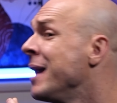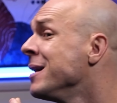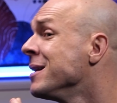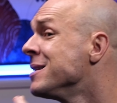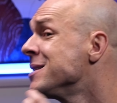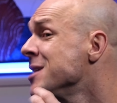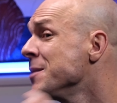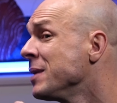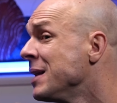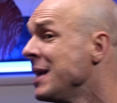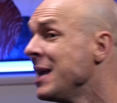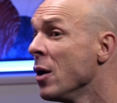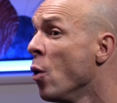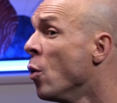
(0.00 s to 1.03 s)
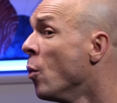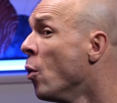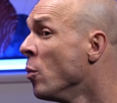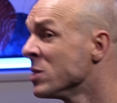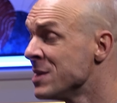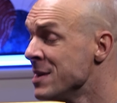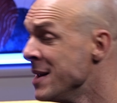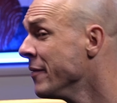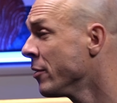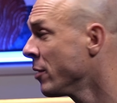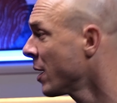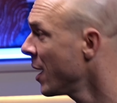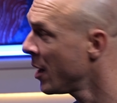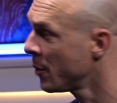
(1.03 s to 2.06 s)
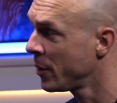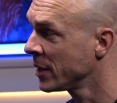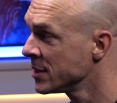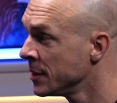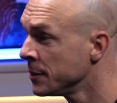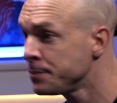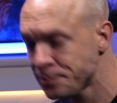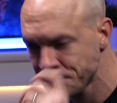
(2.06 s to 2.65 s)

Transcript: and typically or almost never a chiropractor.